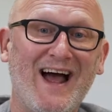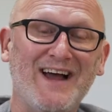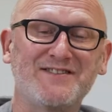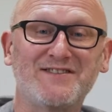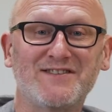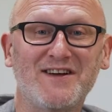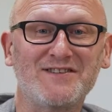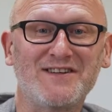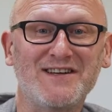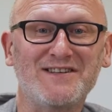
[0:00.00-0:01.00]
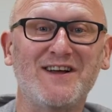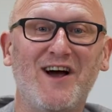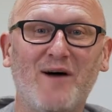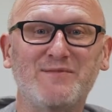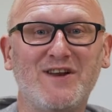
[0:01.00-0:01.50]
And to discuss this,
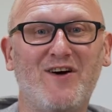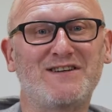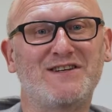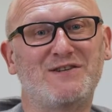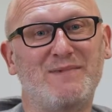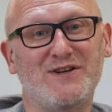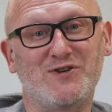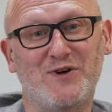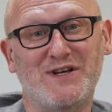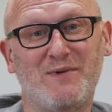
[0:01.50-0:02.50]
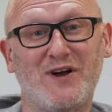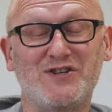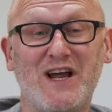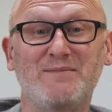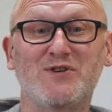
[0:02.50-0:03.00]
I'm delighted to be joined by
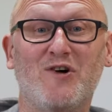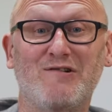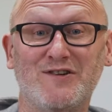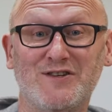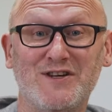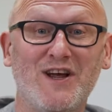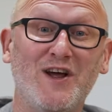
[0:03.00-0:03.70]
James Lawrence,